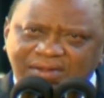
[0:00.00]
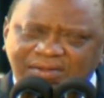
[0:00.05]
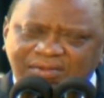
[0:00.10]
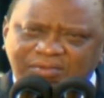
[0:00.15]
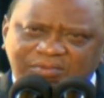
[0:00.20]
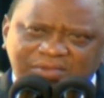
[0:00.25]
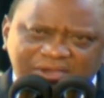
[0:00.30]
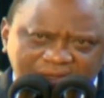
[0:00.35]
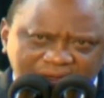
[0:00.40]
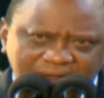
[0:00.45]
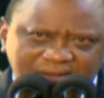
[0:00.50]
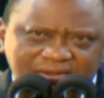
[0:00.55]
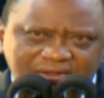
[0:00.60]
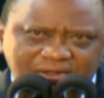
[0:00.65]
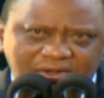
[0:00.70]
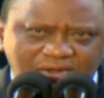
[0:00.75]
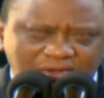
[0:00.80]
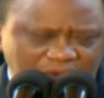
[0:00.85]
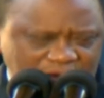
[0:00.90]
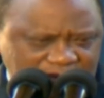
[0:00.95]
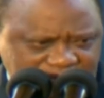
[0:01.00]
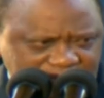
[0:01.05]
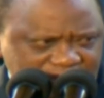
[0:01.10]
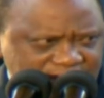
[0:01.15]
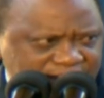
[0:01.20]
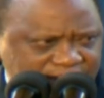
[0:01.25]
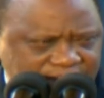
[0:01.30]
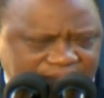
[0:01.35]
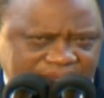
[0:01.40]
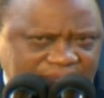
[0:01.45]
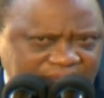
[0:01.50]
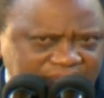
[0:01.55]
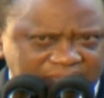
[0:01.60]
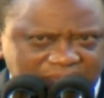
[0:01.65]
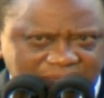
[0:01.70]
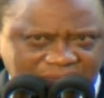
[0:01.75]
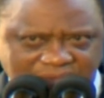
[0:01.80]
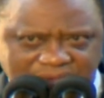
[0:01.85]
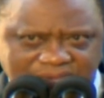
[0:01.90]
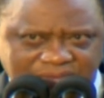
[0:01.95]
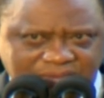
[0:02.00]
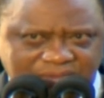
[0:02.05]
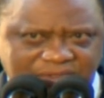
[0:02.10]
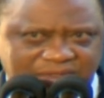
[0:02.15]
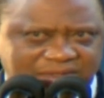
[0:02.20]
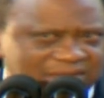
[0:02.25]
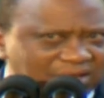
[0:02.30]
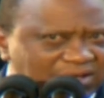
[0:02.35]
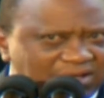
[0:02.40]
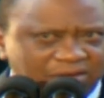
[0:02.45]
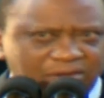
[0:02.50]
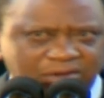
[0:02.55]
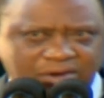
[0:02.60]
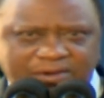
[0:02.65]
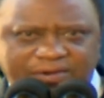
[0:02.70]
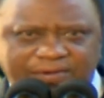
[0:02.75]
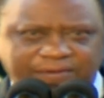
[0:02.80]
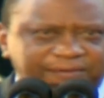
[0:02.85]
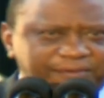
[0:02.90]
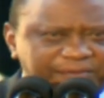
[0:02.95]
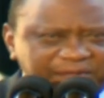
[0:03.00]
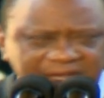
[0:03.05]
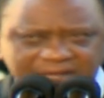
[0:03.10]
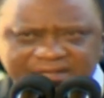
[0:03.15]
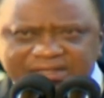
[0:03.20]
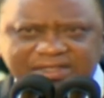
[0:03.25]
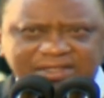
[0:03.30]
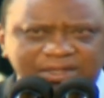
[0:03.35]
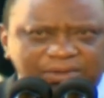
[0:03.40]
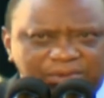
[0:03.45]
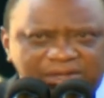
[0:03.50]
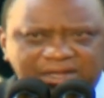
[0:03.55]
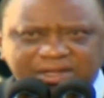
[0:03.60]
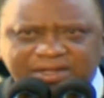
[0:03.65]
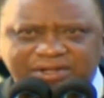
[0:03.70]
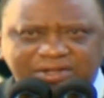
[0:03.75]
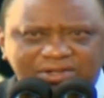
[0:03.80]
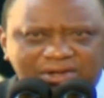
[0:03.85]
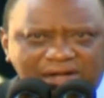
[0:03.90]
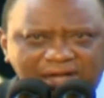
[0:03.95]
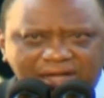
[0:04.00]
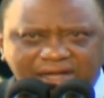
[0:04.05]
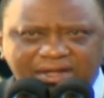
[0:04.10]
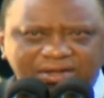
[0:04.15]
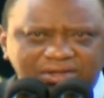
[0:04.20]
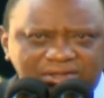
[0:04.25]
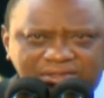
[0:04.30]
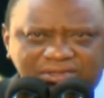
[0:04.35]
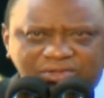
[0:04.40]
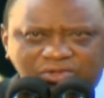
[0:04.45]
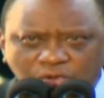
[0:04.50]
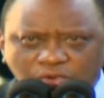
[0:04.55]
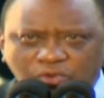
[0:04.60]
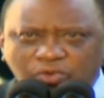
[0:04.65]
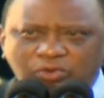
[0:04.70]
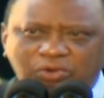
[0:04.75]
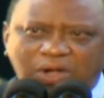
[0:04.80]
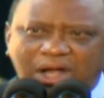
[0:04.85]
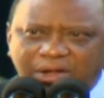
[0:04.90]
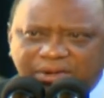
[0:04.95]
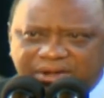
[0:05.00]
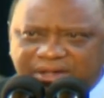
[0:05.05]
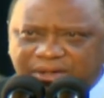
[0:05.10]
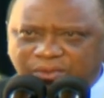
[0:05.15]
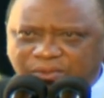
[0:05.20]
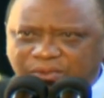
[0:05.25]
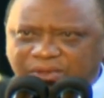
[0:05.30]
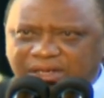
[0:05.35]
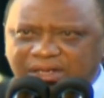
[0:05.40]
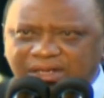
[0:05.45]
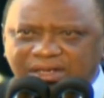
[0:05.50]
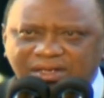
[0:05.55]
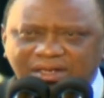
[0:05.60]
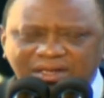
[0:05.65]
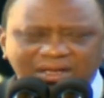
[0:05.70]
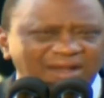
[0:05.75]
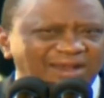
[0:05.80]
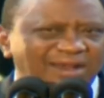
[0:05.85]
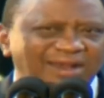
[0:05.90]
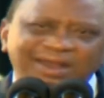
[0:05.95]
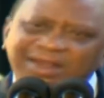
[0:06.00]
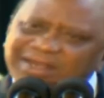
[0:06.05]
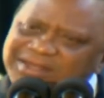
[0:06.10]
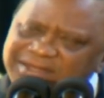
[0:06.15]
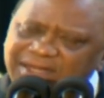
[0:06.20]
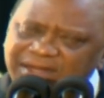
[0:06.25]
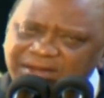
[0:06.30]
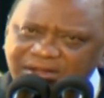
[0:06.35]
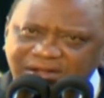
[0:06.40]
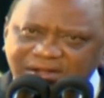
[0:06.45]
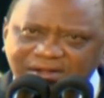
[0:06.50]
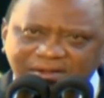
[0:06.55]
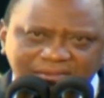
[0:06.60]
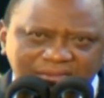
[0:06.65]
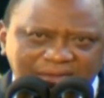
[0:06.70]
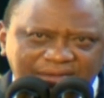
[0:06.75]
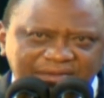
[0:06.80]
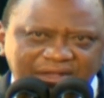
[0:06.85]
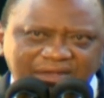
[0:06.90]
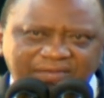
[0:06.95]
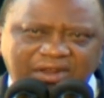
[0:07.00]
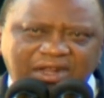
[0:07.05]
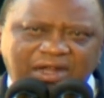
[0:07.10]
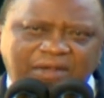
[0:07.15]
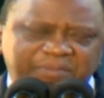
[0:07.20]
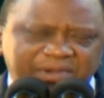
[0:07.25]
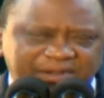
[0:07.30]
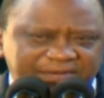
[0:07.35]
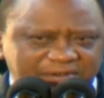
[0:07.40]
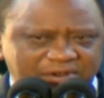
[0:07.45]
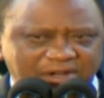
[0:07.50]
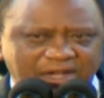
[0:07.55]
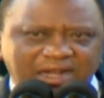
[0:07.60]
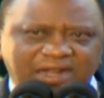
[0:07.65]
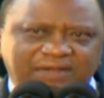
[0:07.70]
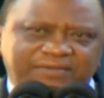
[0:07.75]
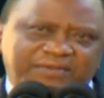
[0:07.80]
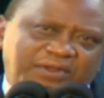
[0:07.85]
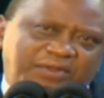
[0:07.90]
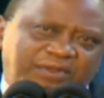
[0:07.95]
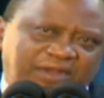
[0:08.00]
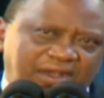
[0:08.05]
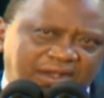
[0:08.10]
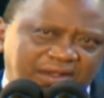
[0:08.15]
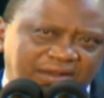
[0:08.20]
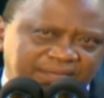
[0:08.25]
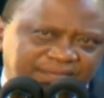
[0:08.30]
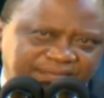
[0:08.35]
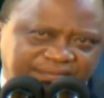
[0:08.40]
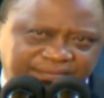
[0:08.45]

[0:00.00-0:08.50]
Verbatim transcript: But, you know, you've still a lot of things that we can try and do. How can we? I said, no, I've given up, I've tried everything,